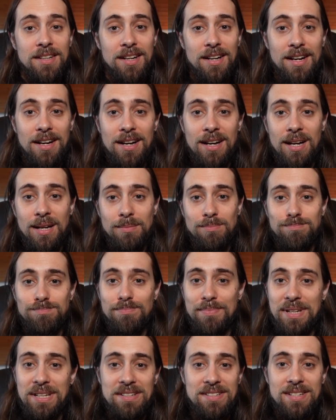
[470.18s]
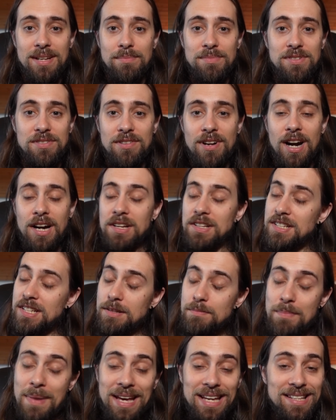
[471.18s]
uh, in some scenarios.
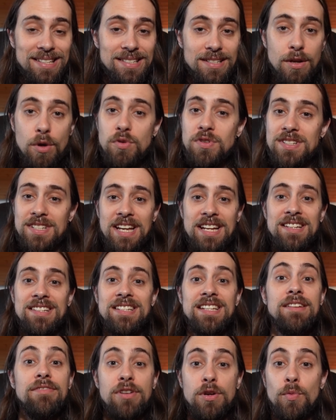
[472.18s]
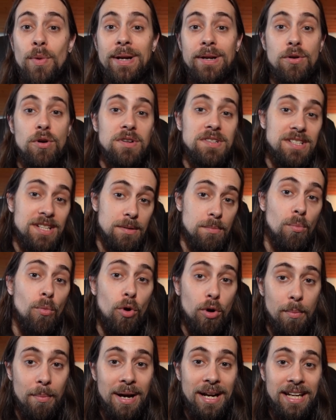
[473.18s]
It makes no sense even when costing
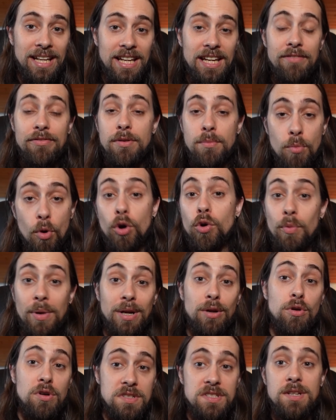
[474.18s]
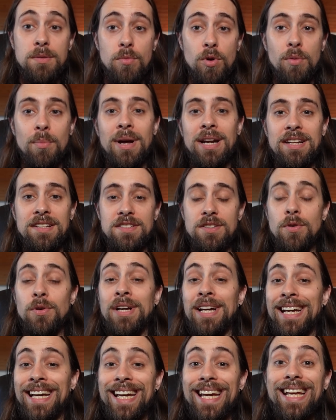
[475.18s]
more money, even more when costing more money, so
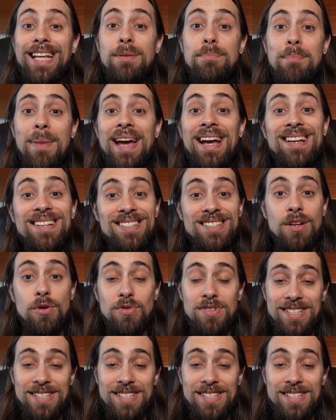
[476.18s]
it makes no